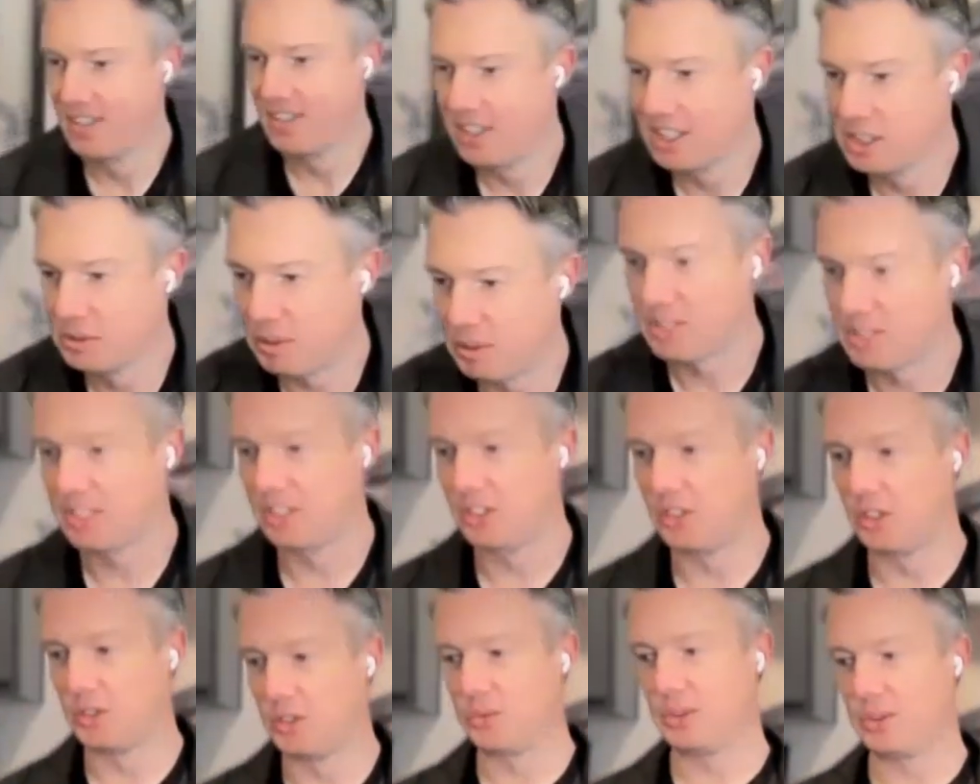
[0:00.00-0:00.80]
Especially
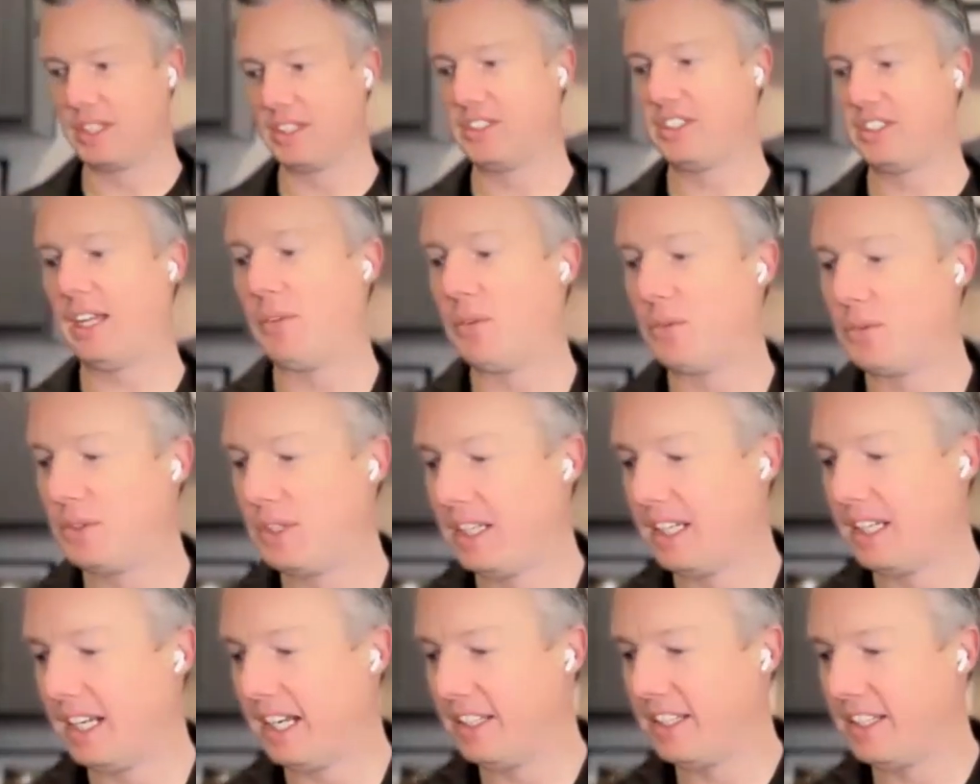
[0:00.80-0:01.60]
good for this time of
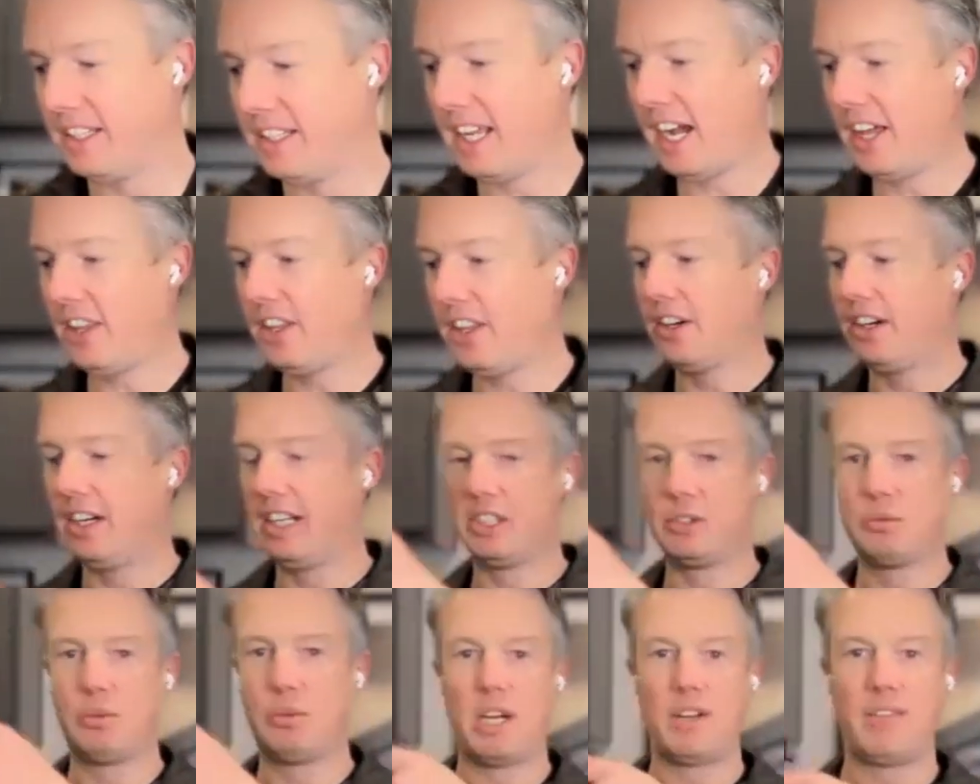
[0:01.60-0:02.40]
year. And the other
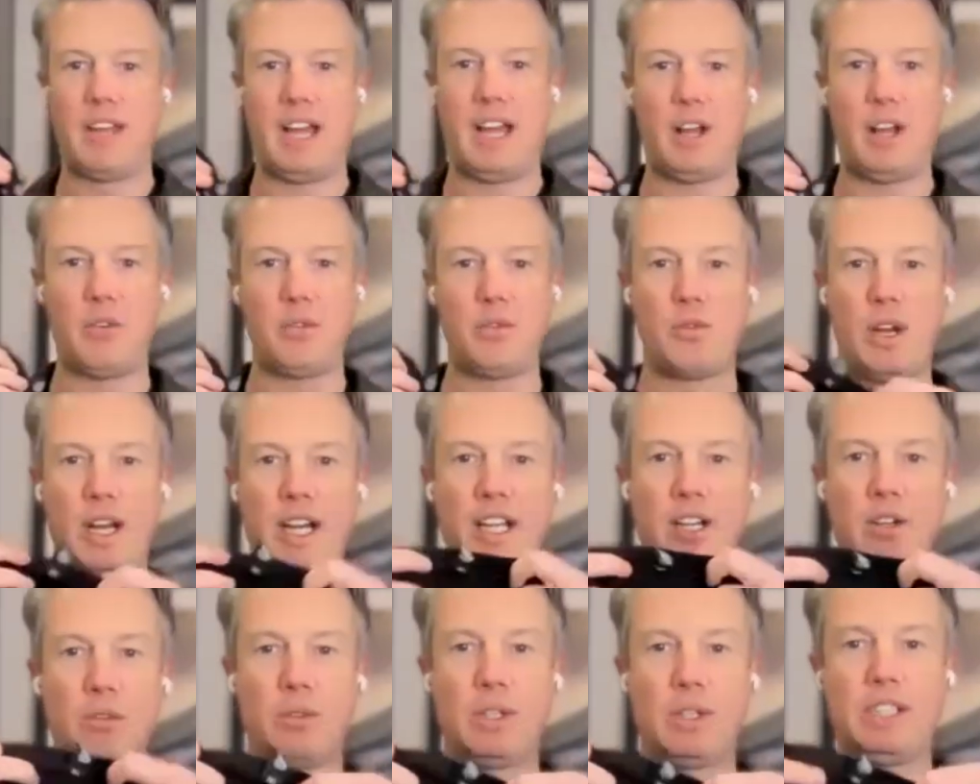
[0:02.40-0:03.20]
is one of our
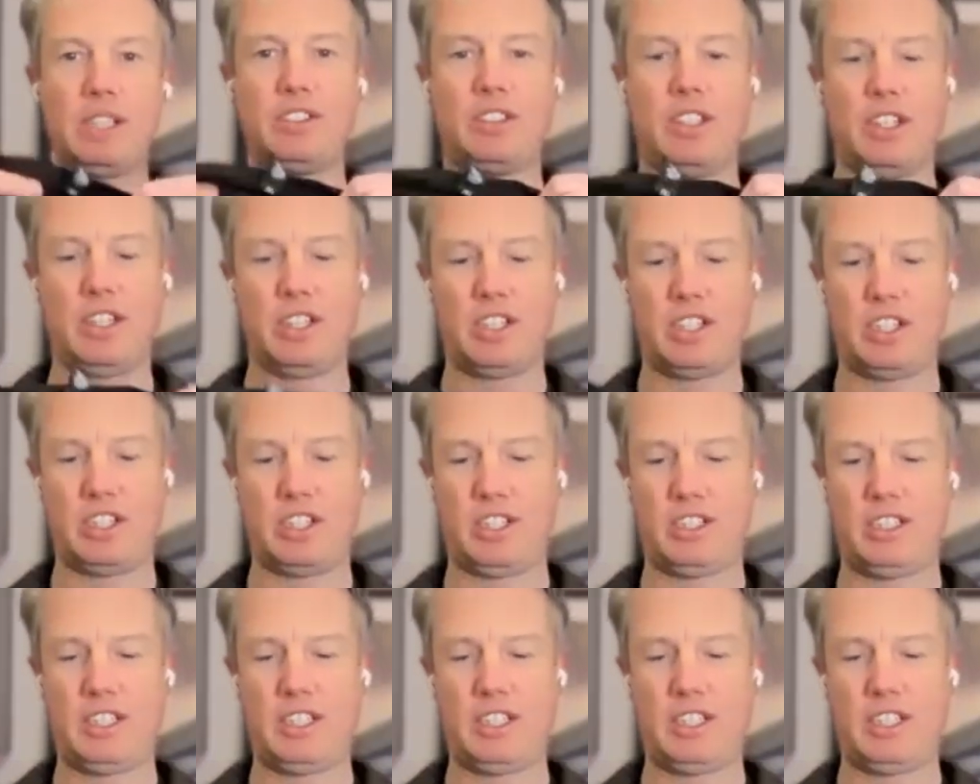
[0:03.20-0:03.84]
running research